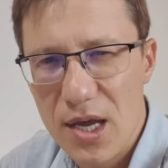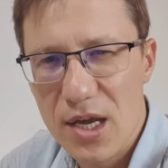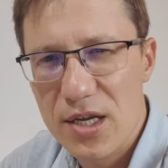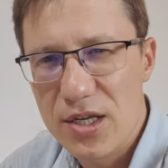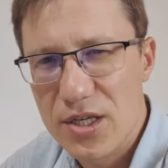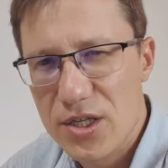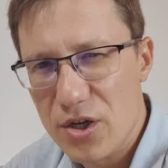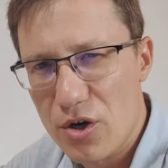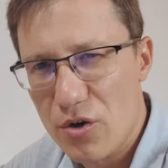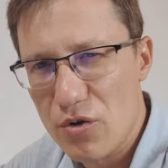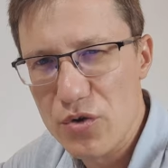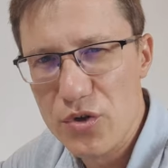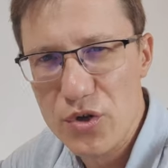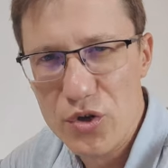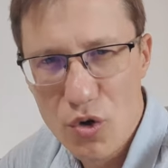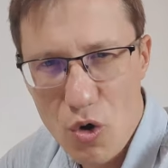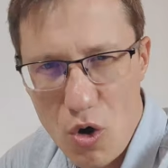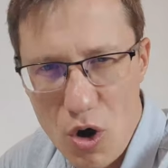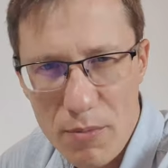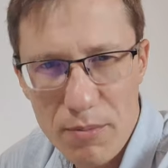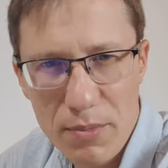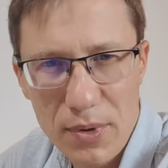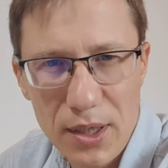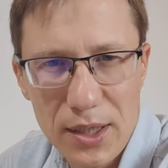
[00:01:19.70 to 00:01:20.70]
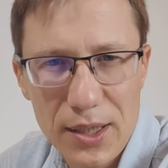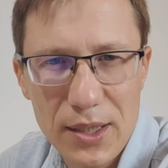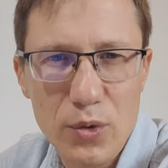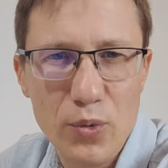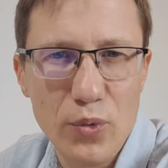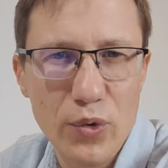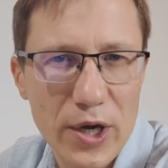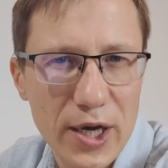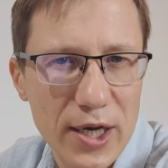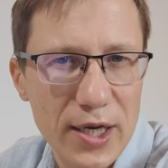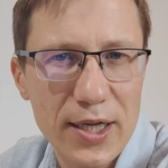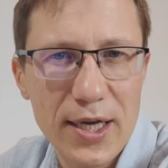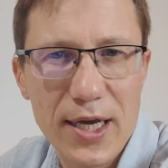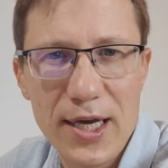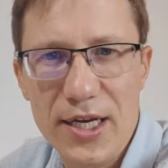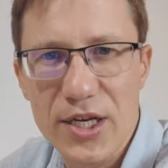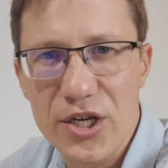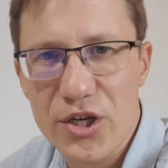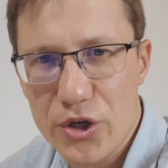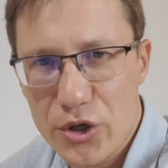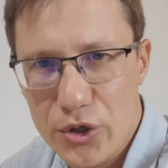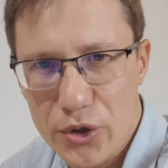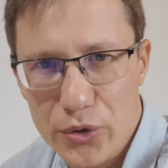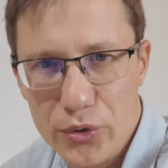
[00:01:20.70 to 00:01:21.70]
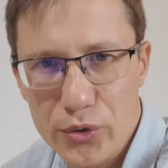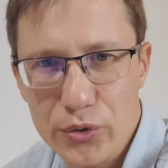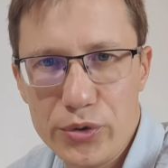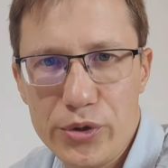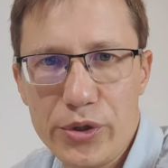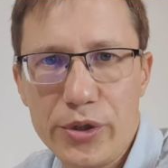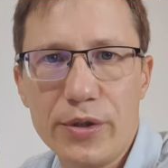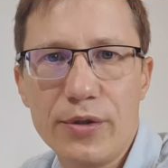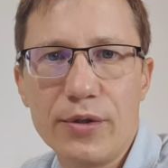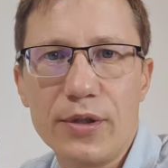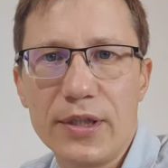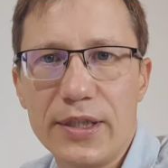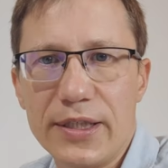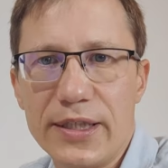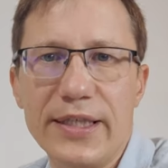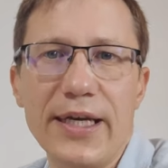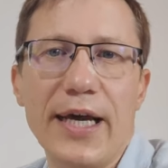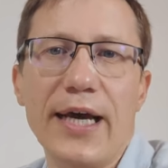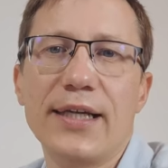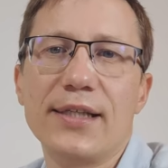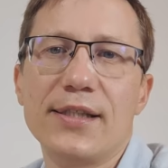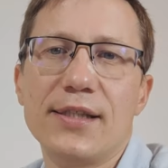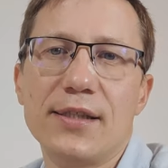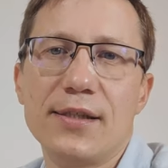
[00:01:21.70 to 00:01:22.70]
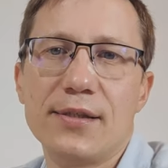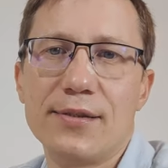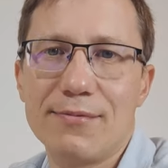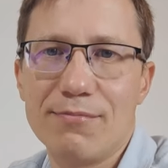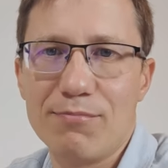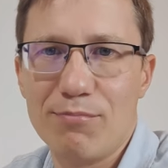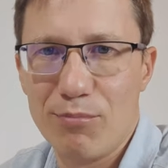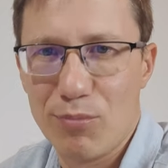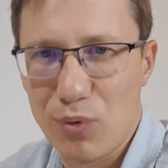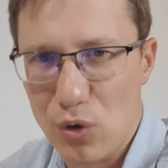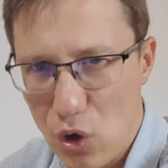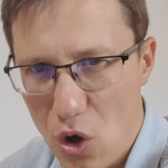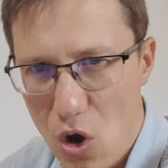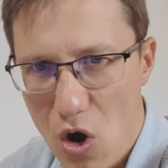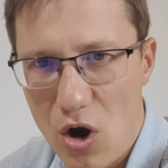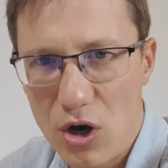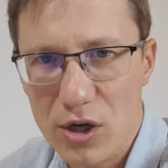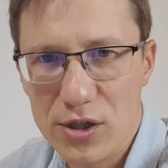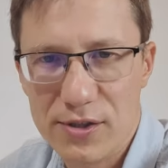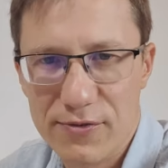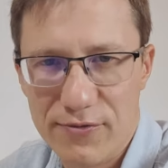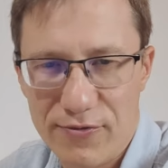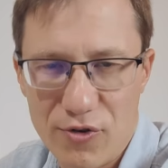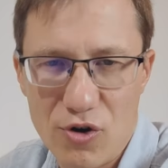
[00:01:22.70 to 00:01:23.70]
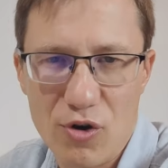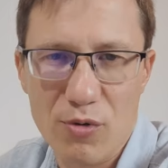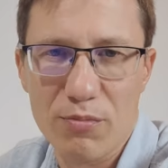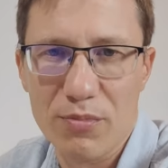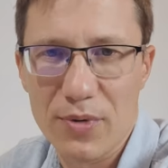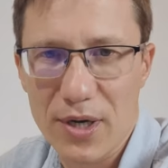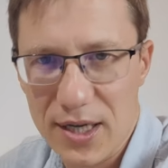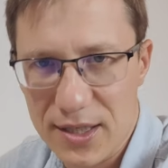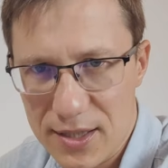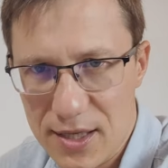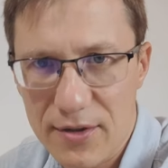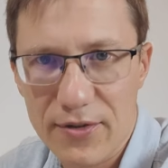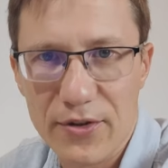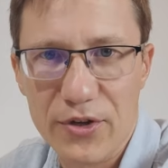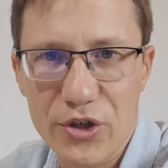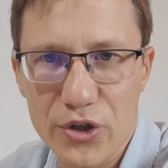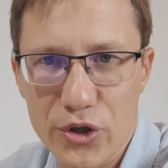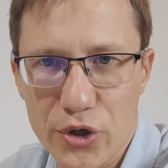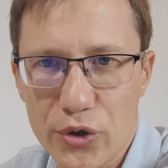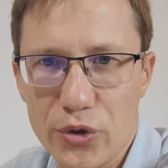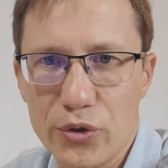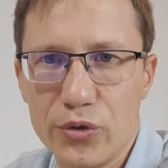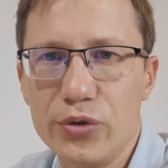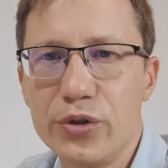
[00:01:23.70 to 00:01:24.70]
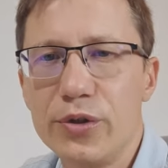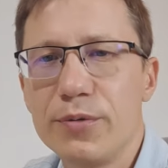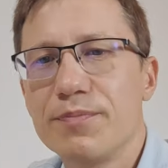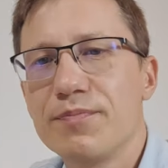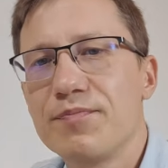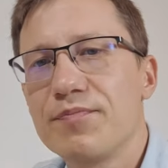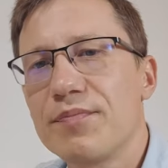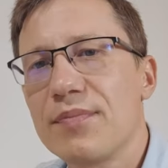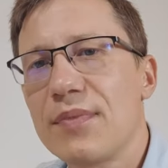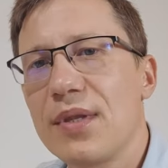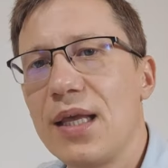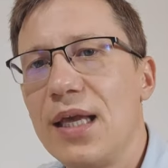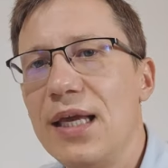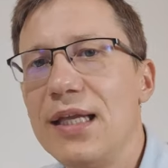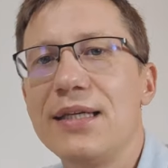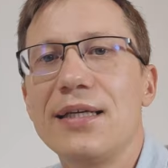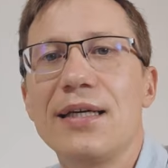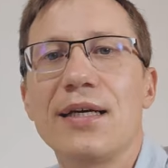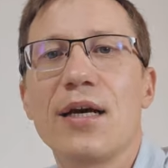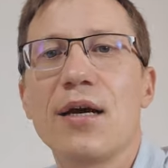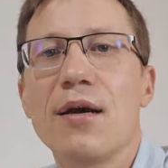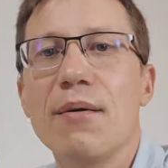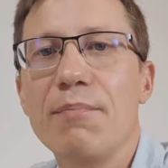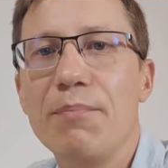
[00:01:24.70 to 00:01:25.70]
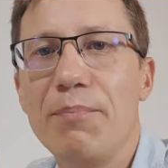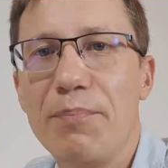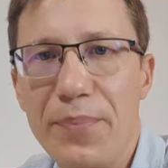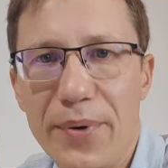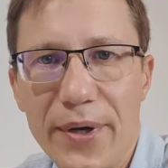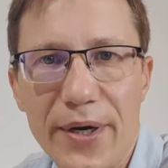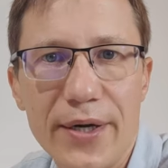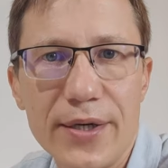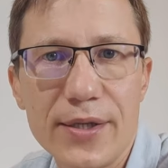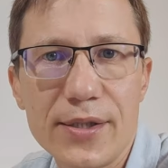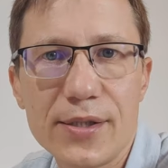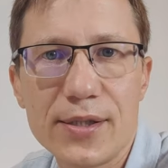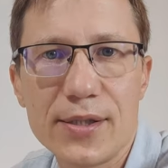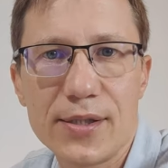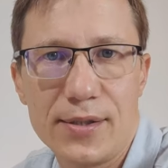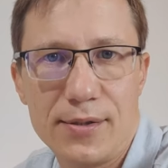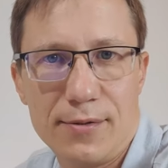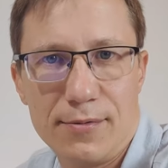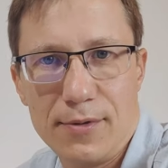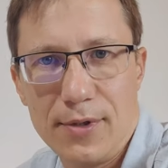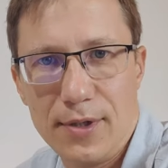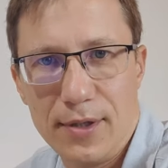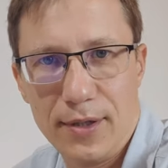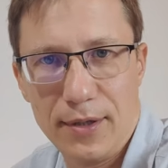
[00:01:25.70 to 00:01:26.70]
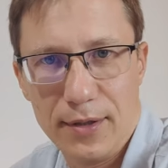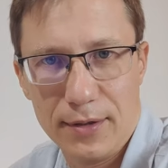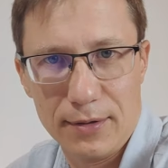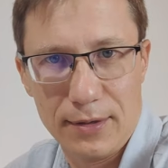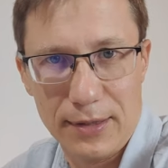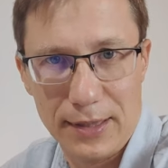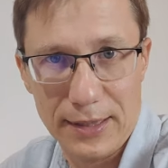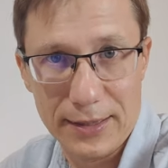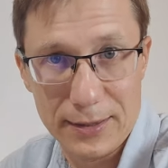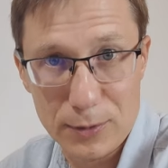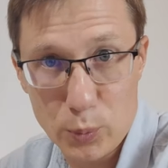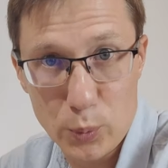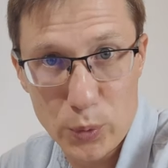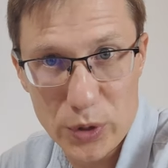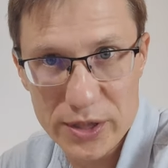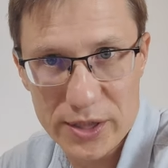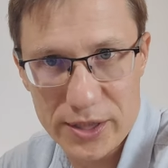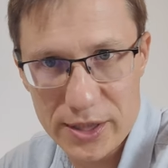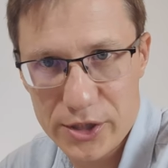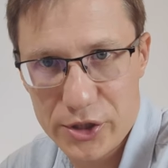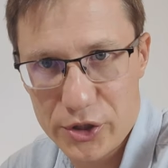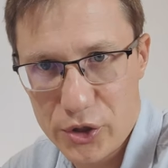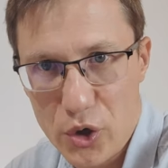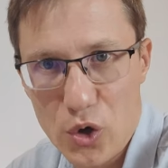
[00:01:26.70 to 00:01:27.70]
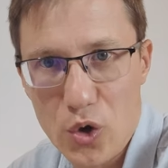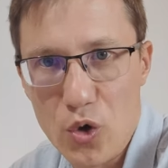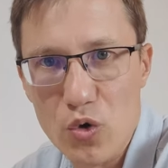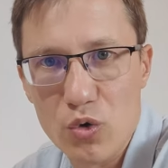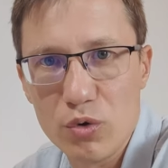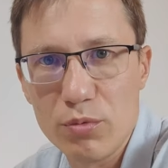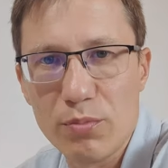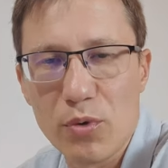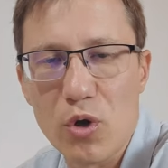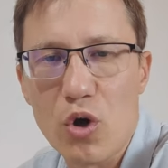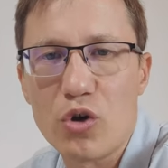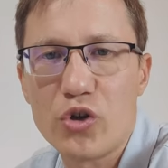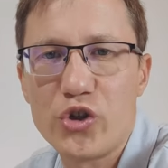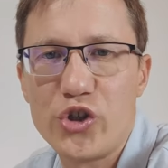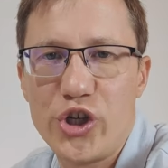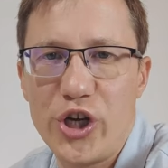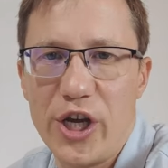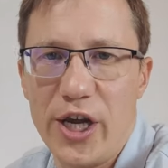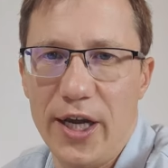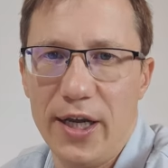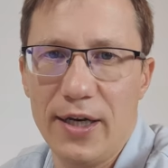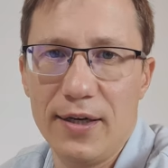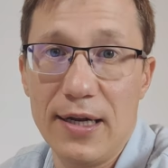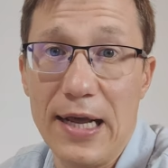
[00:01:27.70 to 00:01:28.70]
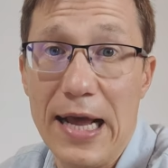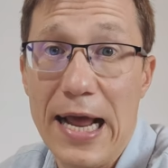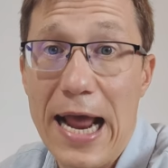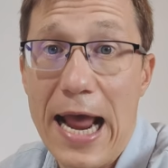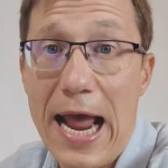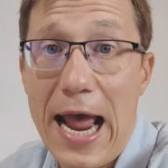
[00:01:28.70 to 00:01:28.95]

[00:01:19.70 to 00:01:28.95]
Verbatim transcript: So normally when a node gets blocks from another node, it compares it with its own blockchain.